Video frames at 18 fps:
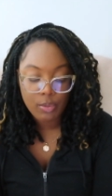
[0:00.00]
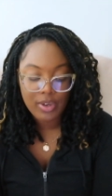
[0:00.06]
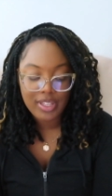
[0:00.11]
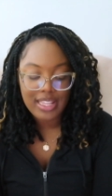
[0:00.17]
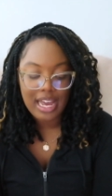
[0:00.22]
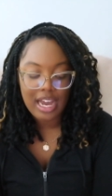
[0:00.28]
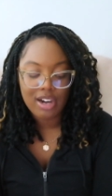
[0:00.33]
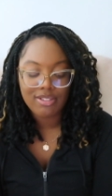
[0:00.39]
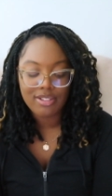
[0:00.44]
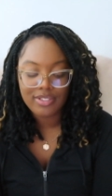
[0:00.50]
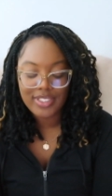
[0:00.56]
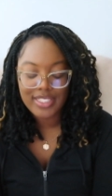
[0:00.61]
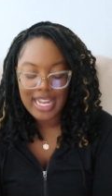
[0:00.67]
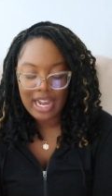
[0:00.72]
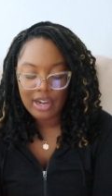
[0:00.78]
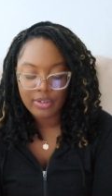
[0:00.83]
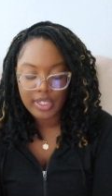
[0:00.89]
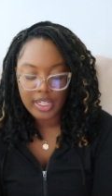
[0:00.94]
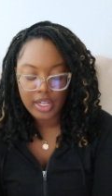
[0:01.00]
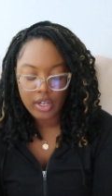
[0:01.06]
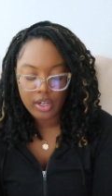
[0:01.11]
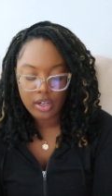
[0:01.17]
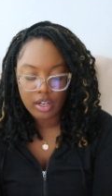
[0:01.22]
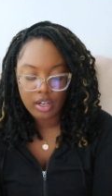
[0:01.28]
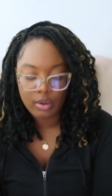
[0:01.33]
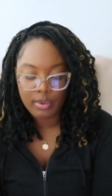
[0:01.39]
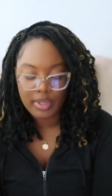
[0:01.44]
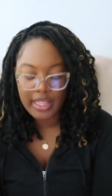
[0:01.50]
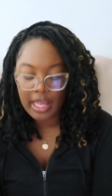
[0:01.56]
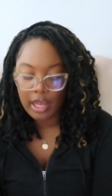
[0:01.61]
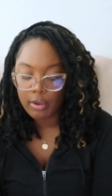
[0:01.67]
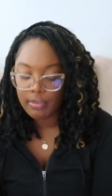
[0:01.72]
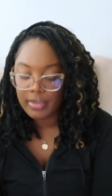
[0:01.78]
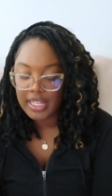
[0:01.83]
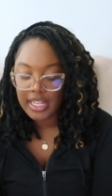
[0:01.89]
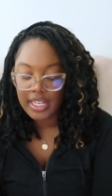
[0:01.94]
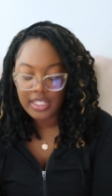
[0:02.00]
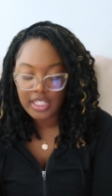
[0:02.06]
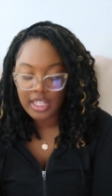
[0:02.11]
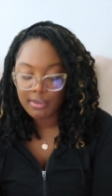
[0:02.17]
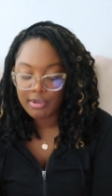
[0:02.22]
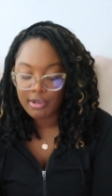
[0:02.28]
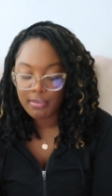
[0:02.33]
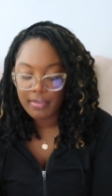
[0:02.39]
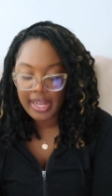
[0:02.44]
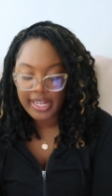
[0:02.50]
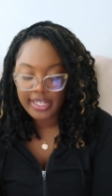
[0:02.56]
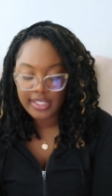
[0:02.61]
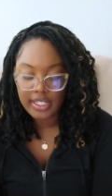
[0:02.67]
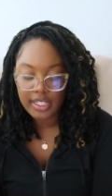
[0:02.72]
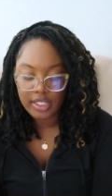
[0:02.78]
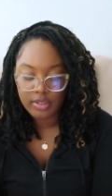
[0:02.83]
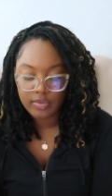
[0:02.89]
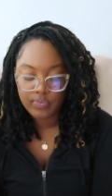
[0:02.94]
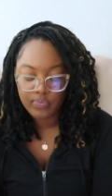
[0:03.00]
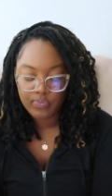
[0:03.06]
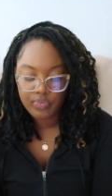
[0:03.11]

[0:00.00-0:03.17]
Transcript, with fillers: without doubting or without being double-minded.